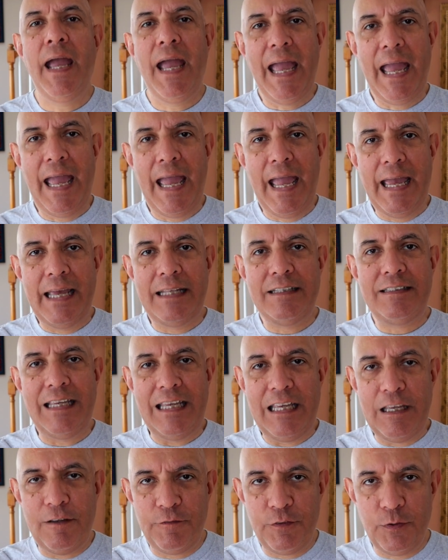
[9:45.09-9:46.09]
And
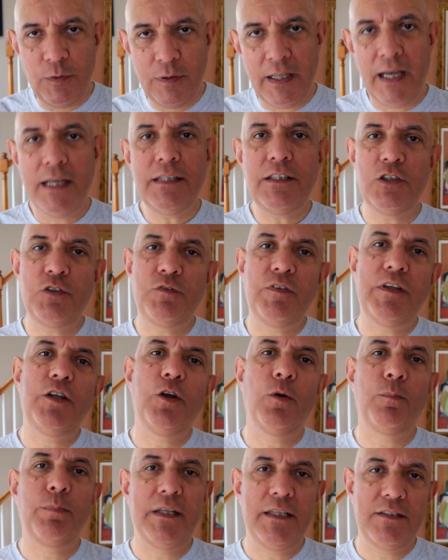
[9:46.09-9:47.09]
if you like this
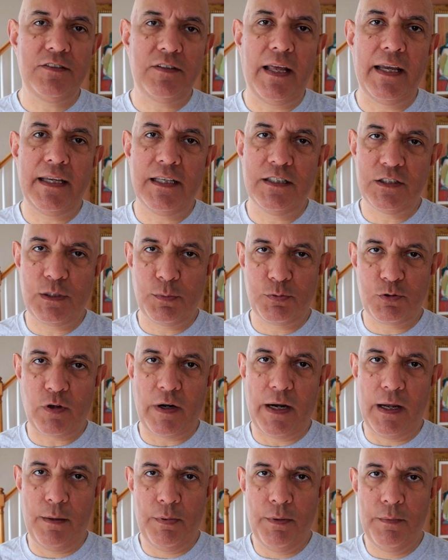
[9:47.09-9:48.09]
video, please like and
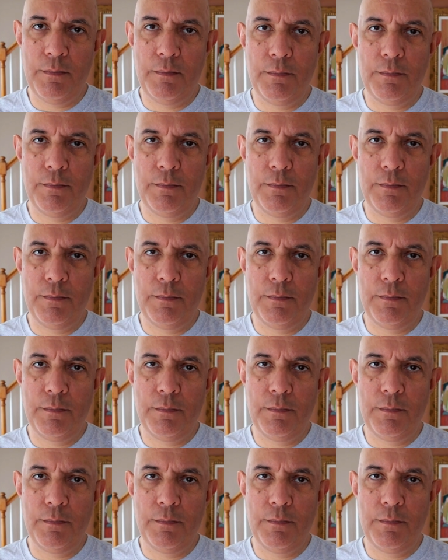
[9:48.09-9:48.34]
subscribe.